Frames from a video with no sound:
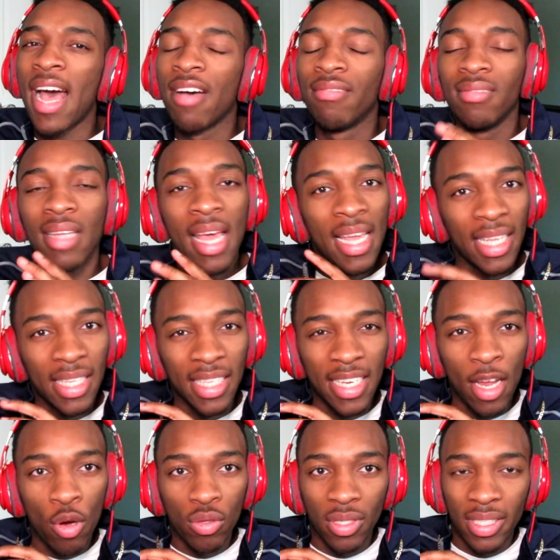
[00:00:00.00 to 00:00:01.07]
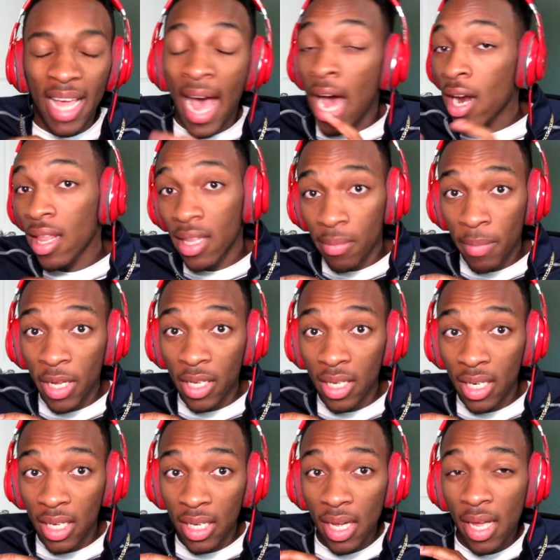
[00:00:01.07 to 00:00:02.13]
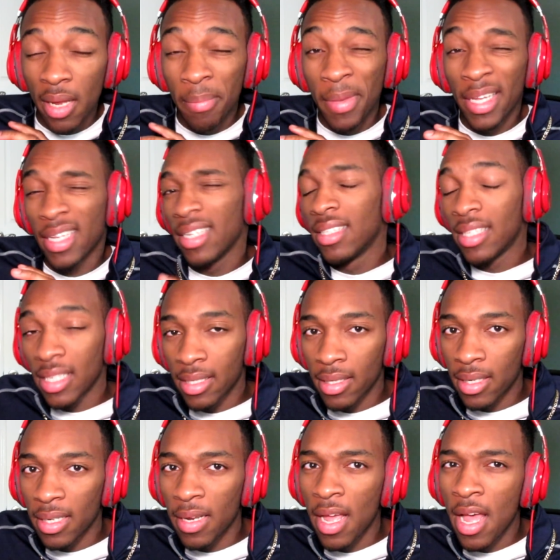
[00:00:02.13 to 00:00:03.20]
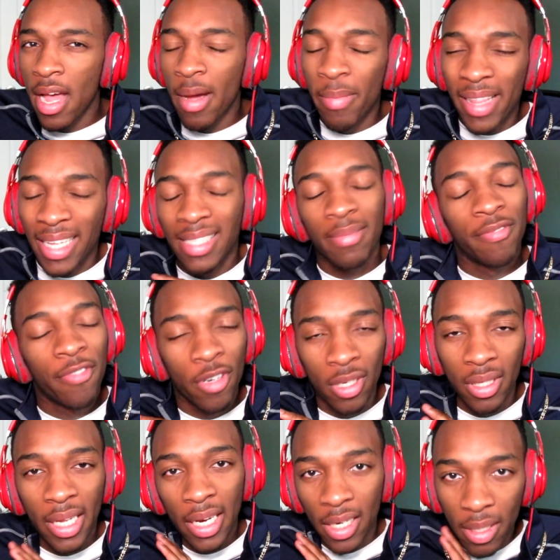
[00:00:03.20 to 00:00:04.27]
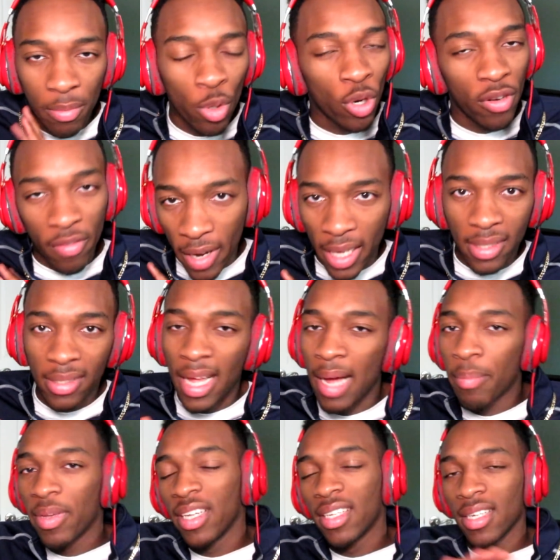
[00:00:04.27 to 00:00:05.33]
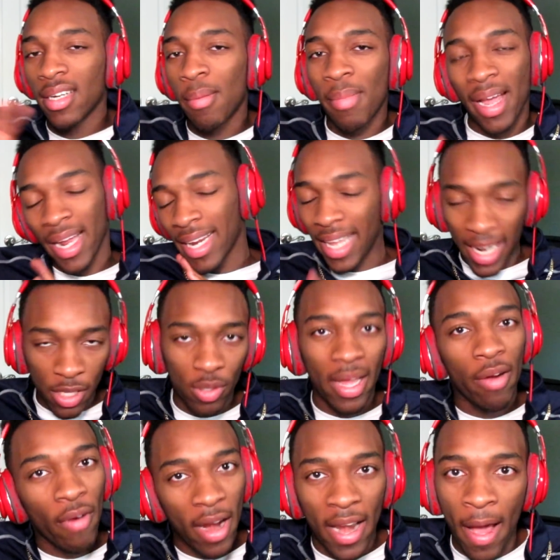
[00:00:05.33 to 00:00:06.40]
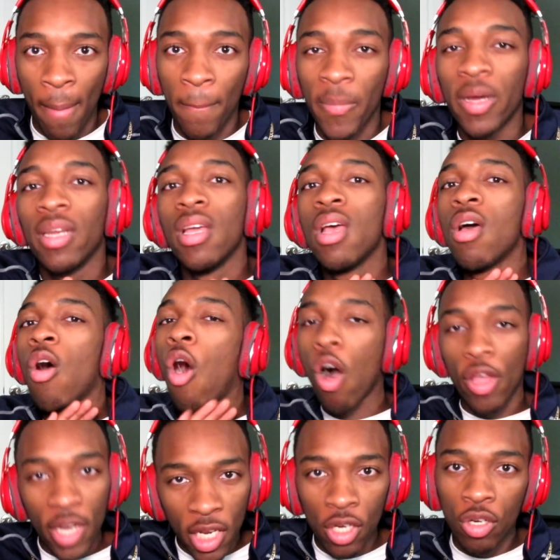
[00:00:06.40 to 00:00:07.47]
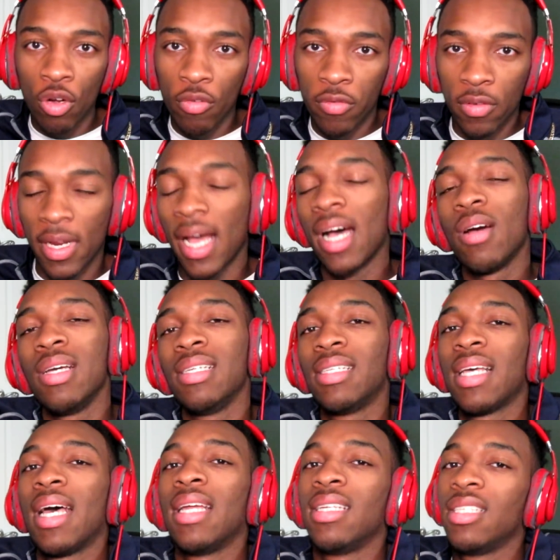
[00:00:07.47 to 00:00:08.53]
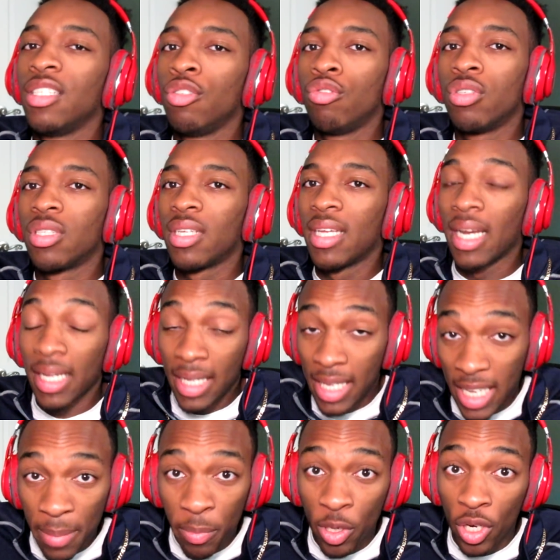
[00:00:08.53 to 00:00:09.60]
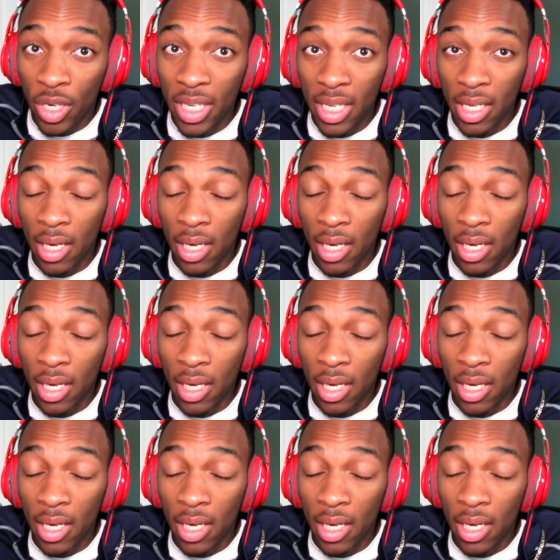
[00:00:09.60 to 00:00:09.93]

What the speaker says: have notes out of the melody and make it dissonant, but that's for a later, more advanced topic, and I'm not going to get into that right now. But all you need to know for now is that you just gotta keep your